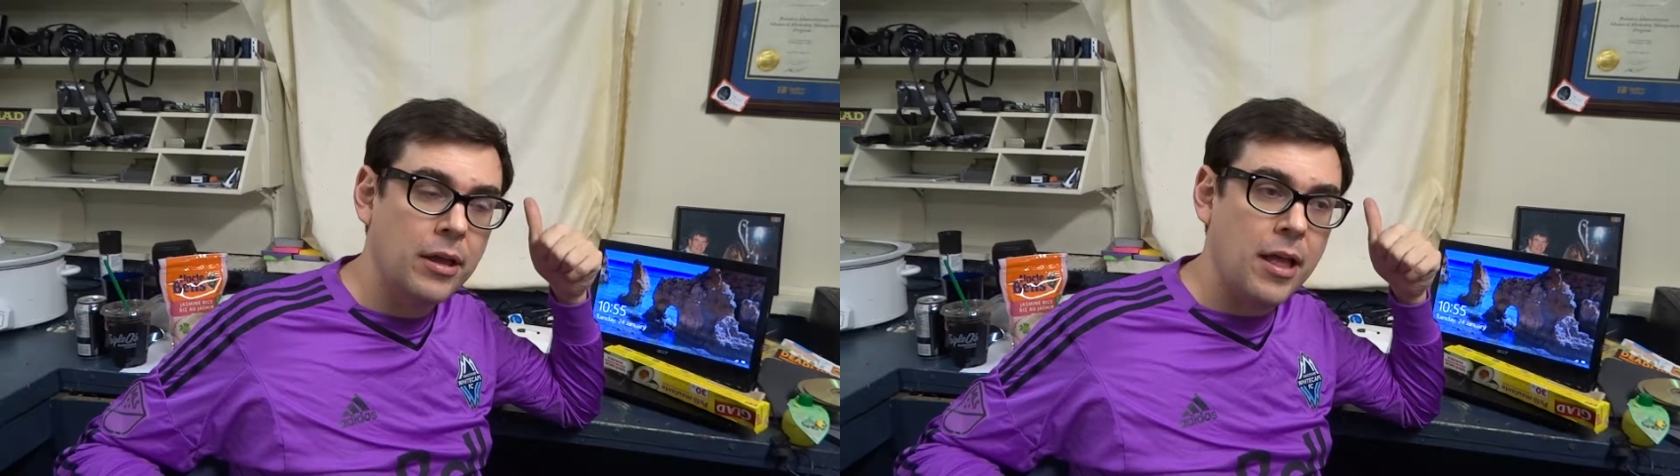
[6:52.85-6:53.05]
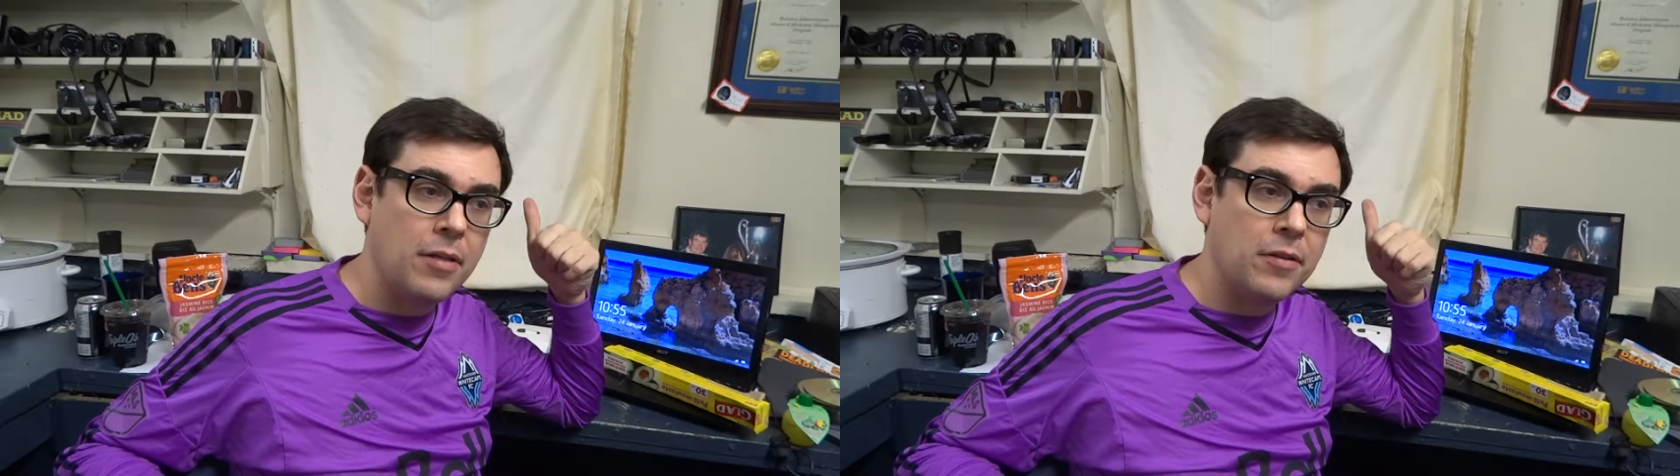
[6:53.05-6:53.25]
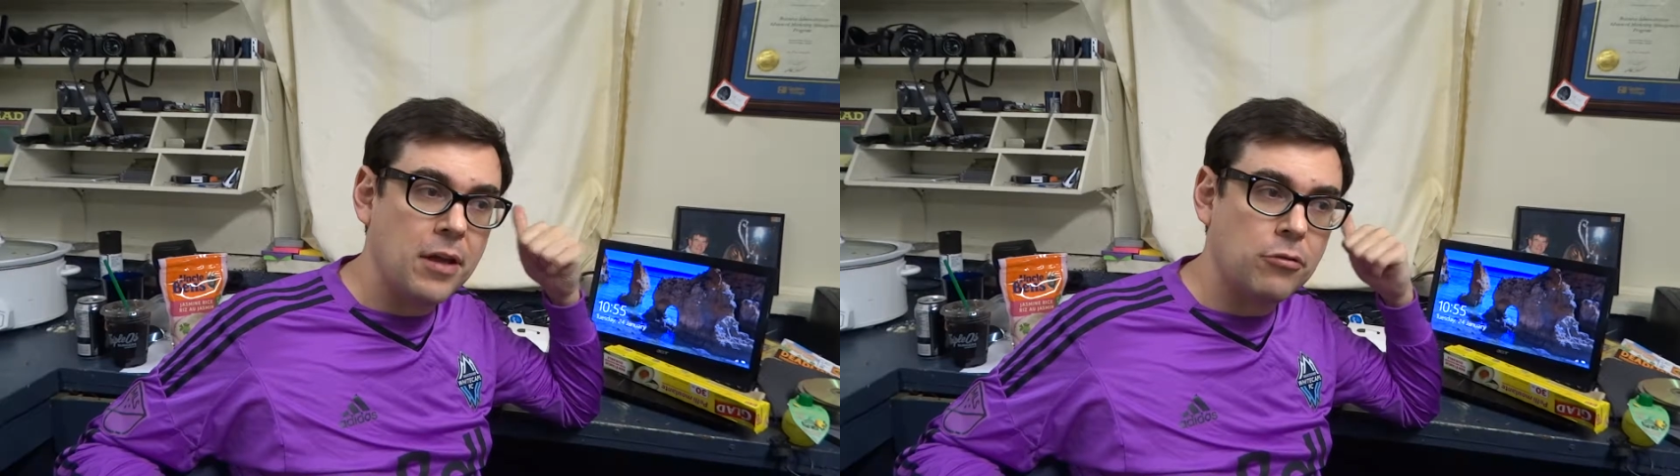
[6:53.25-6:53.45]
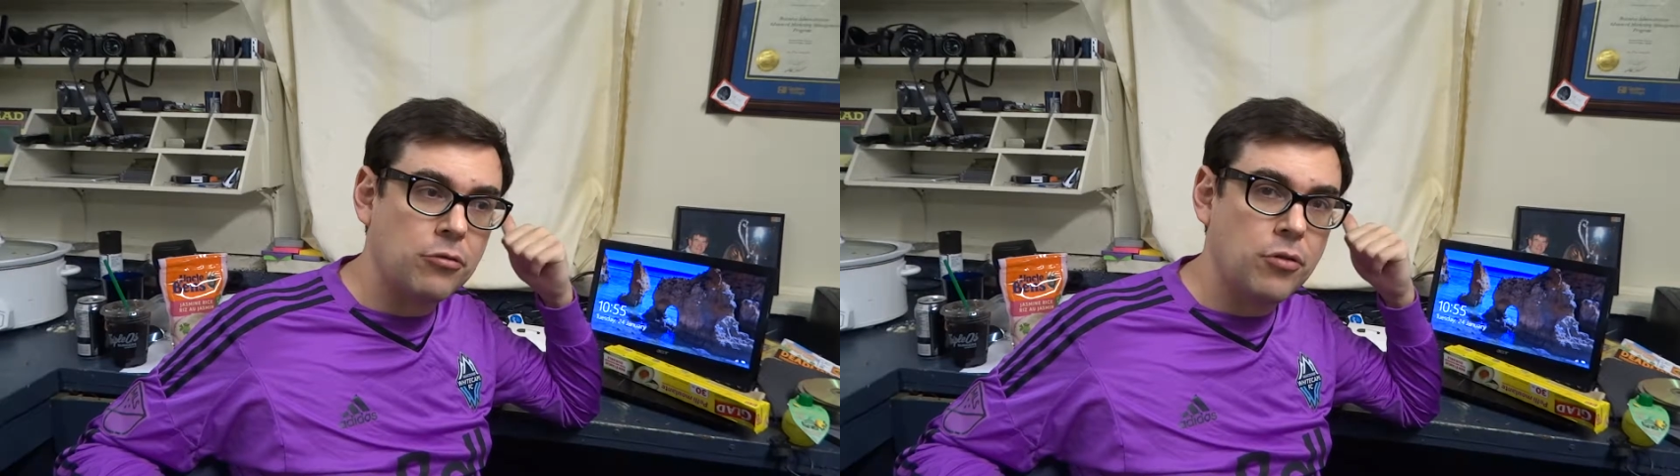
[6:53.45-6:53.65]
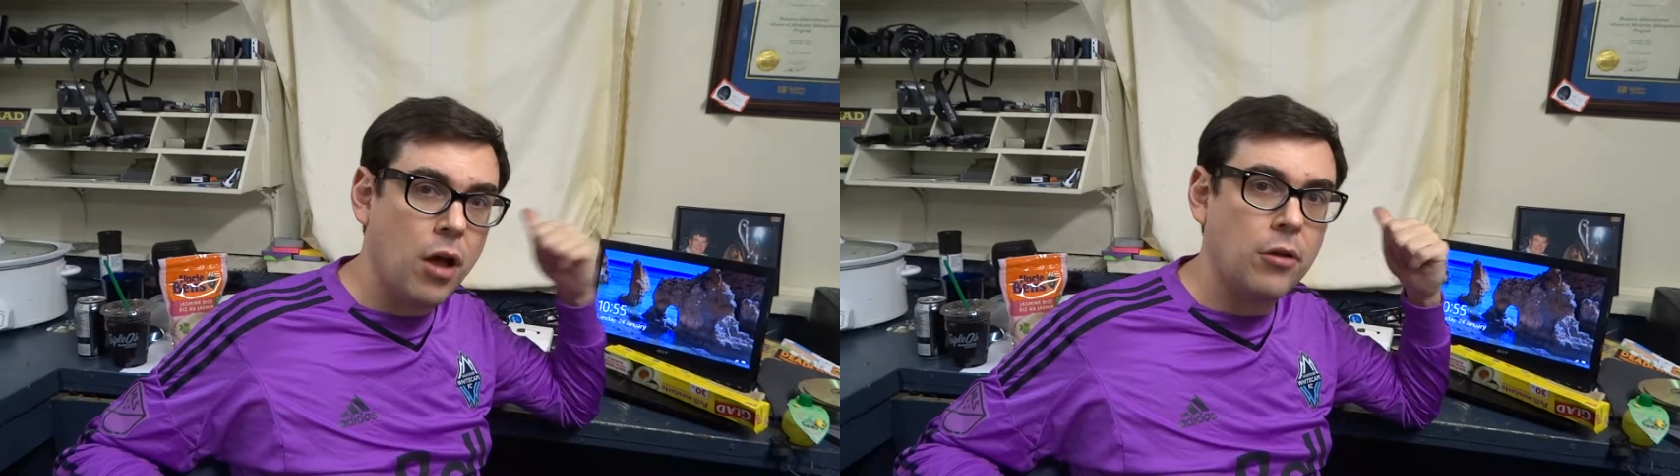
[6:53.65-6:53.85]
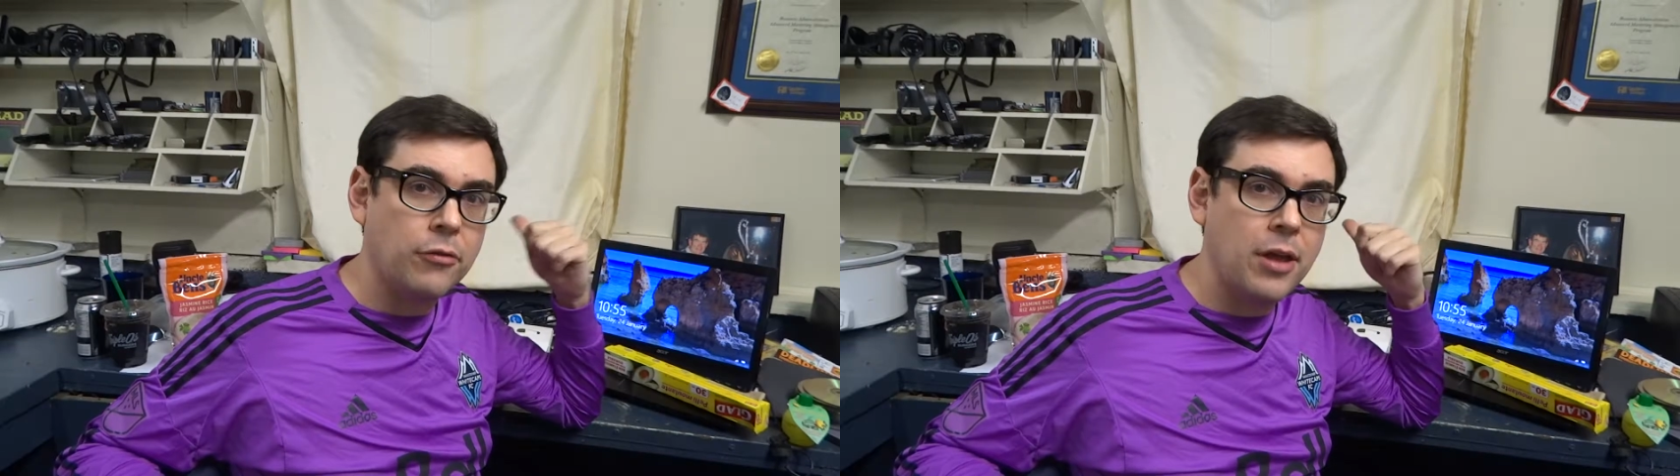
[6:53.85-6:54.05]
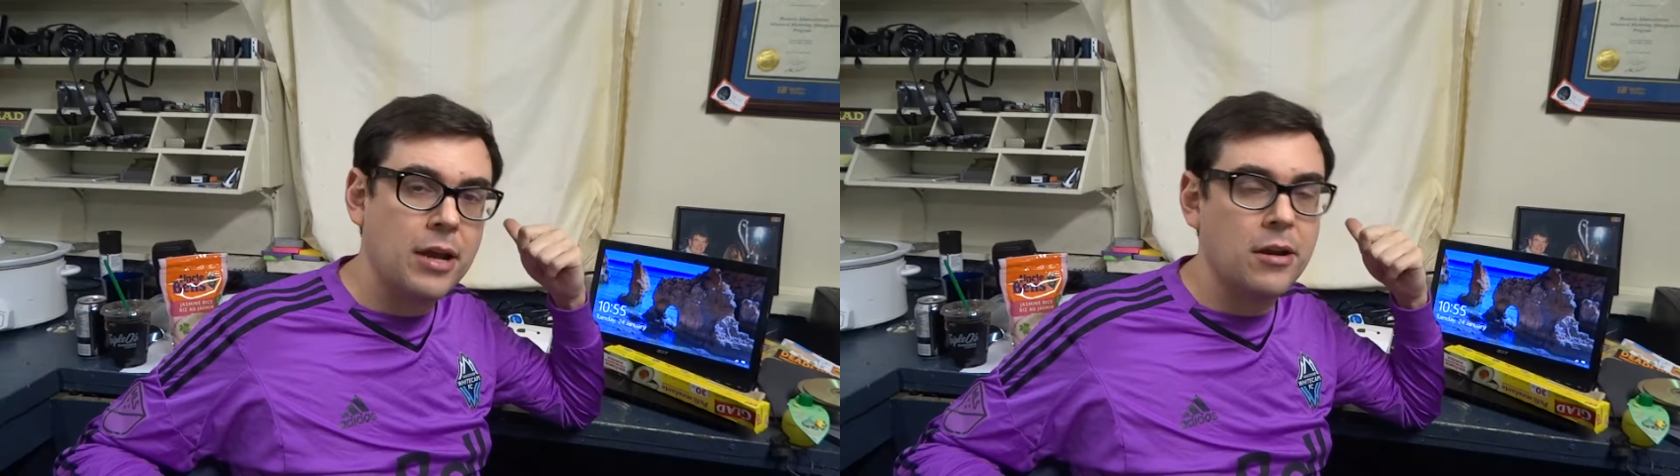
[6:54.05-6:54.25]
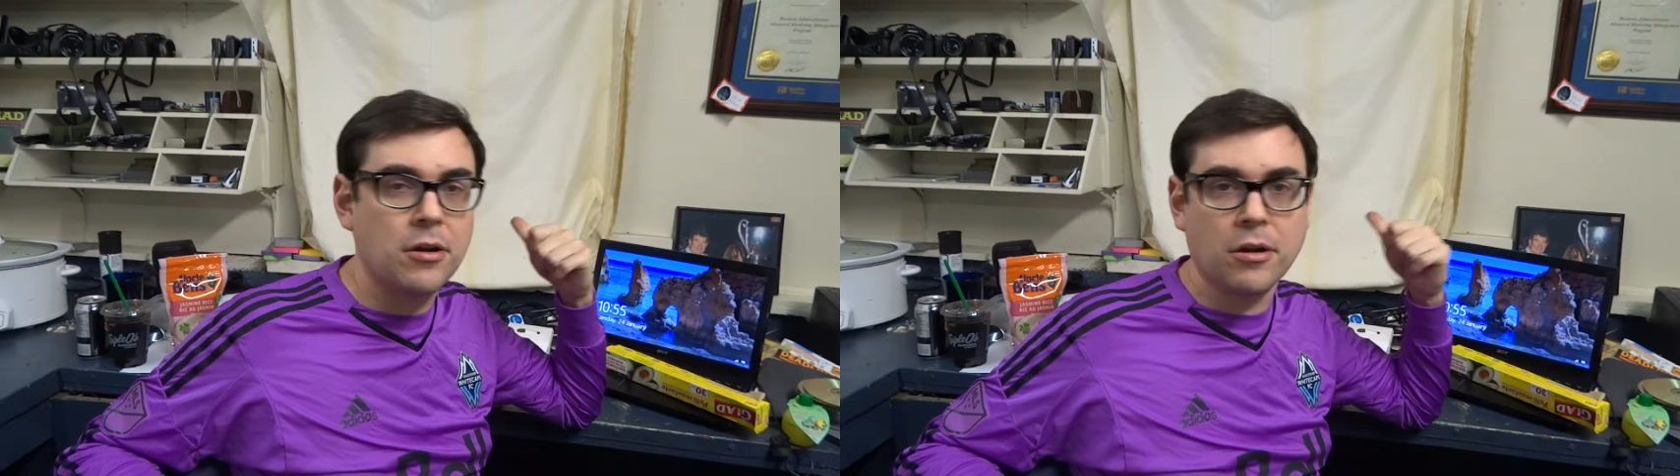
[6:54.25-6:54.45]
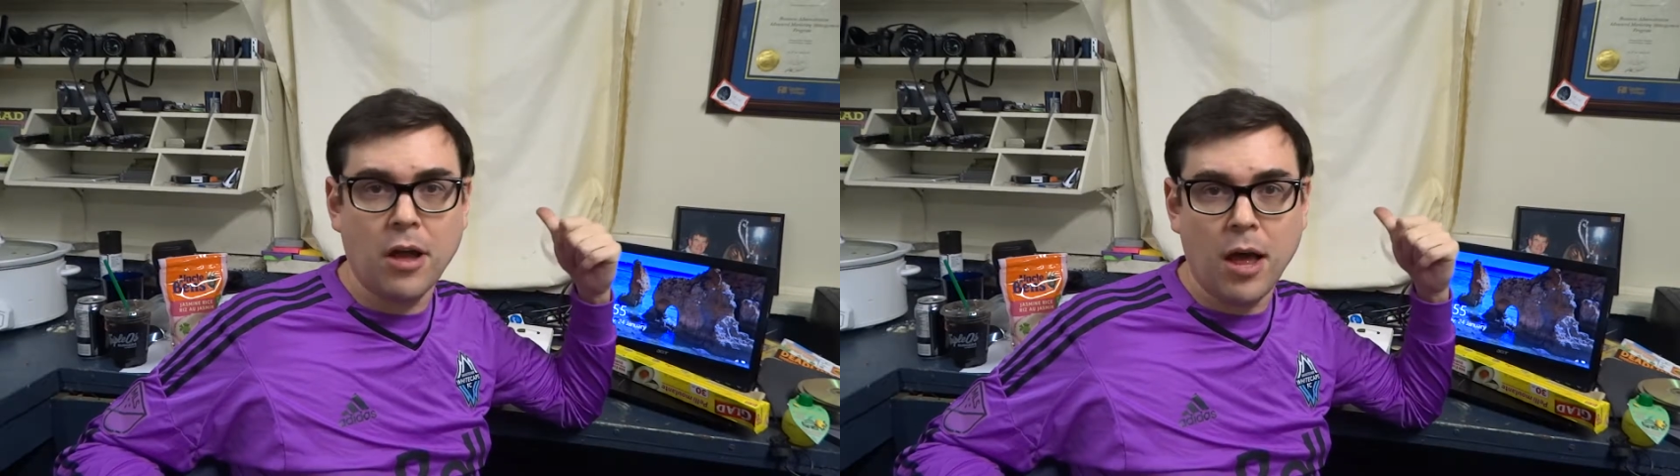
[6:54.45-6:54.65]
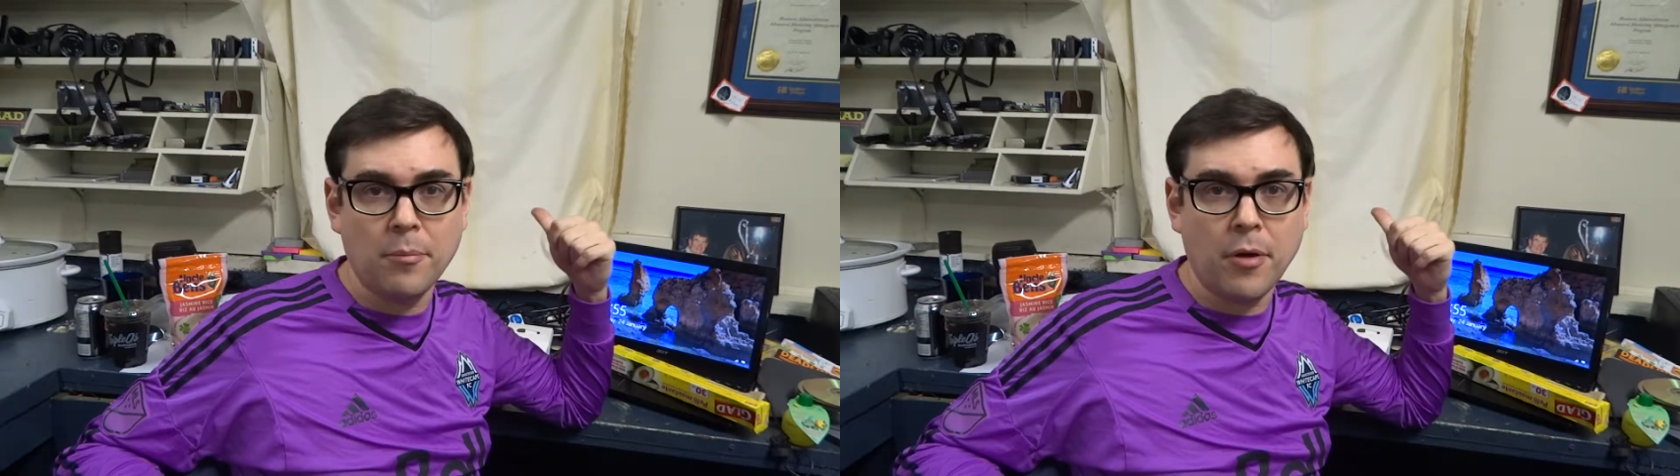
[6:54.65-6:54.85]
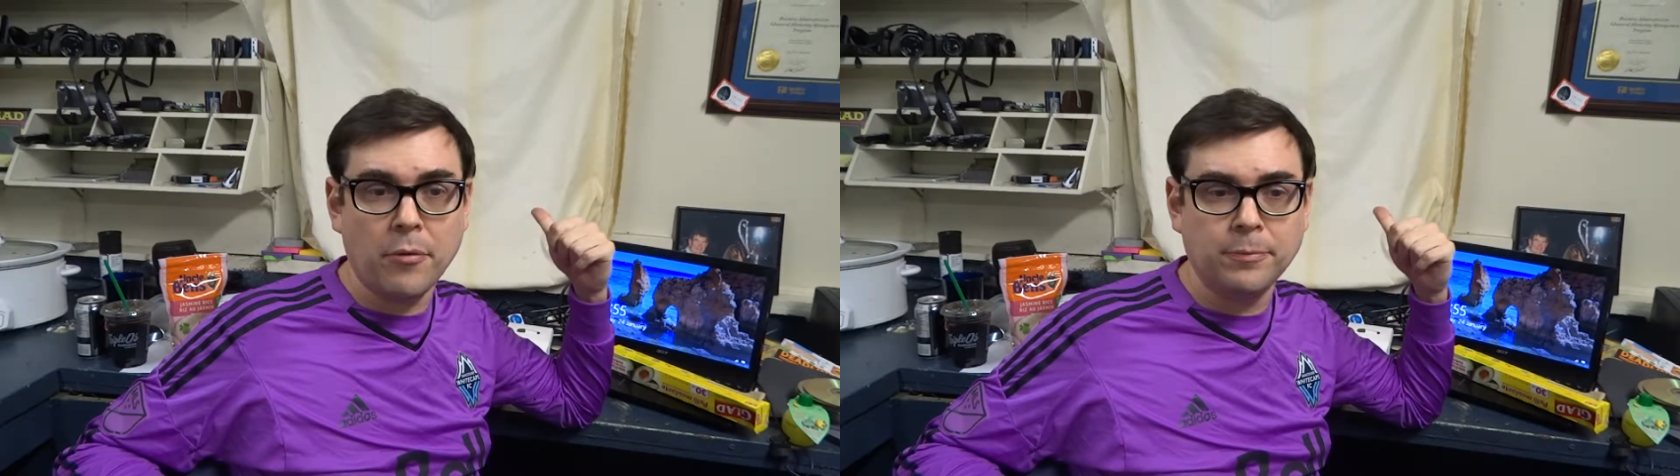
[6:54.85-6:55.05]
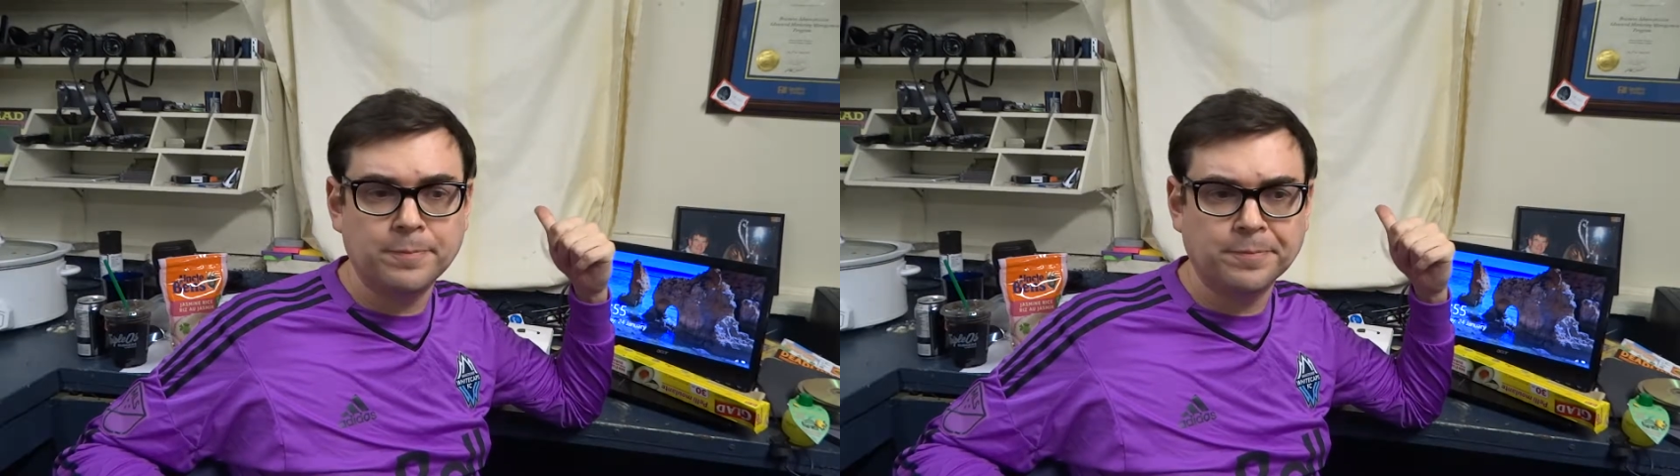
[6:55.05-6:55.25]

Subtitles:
It's an extra $1 if you get it on a combo.